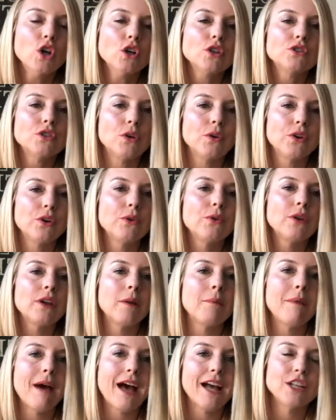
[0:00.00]
So you can
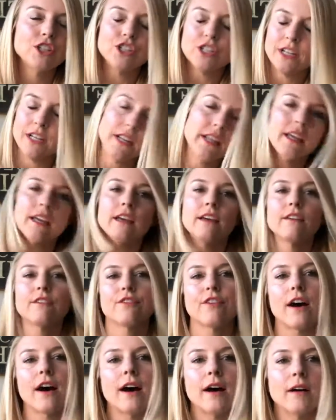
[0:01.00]
imagine
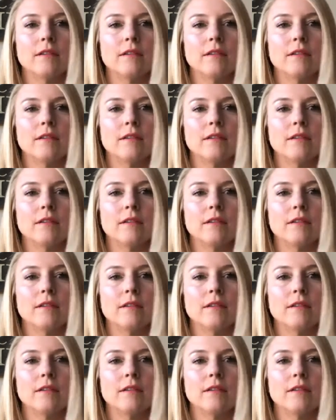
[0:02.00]
if